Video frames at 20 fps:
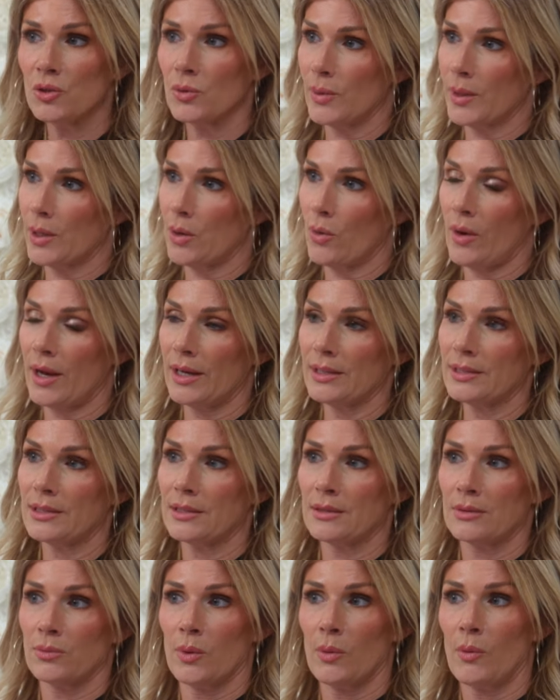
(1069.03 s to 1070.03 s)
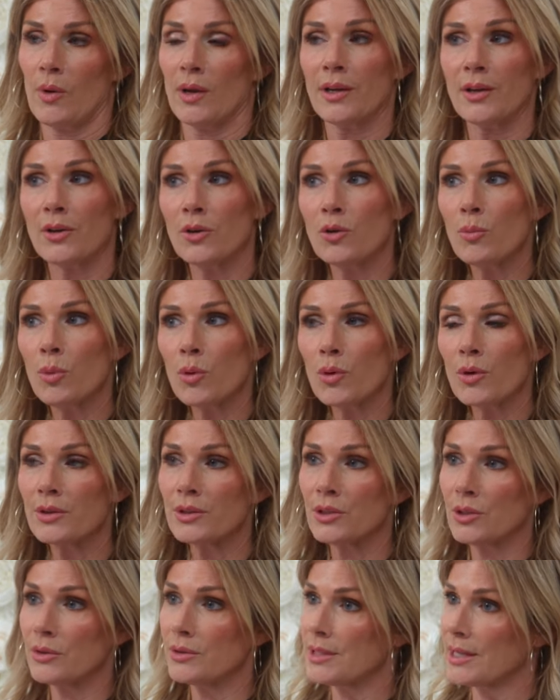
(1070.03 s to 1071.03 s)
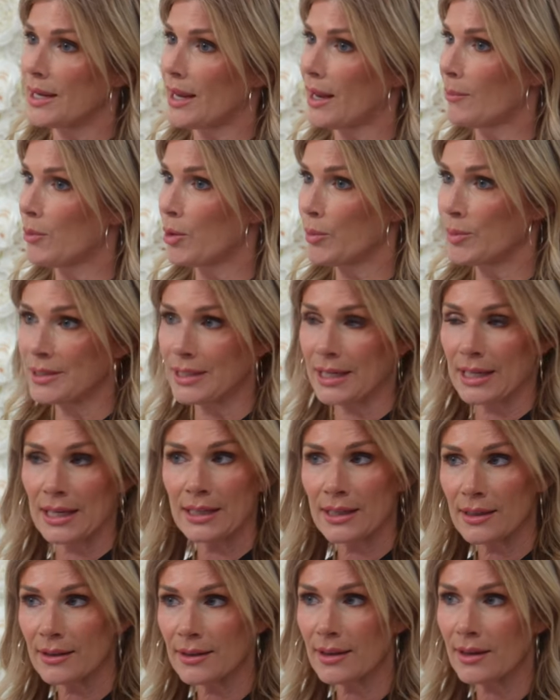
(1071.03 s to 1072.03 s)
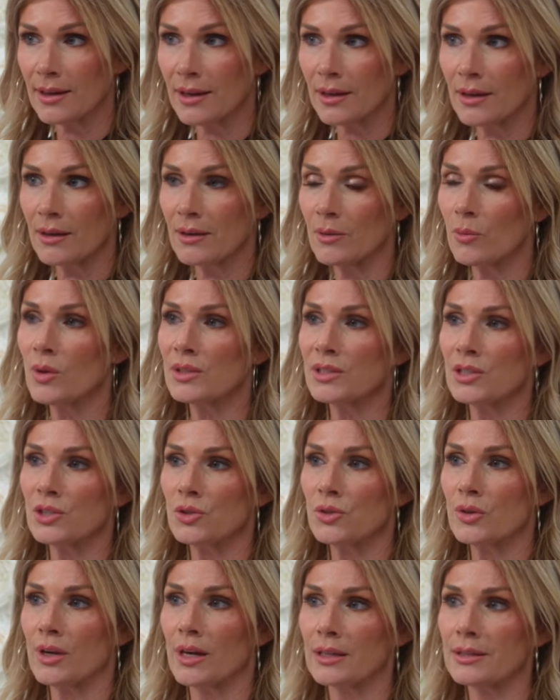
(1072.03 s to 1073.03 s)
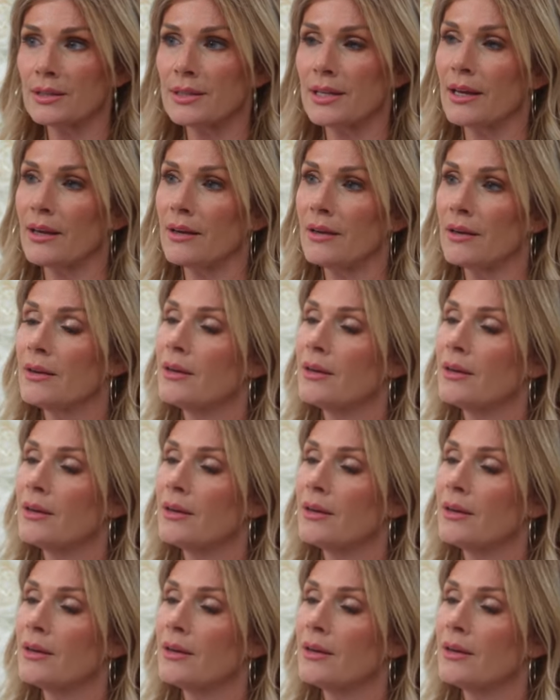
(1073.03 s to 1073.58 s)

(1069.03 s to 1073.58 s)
Do you request we want a newborn? You do you can, say I'm open to anything? You can, what did you guys say?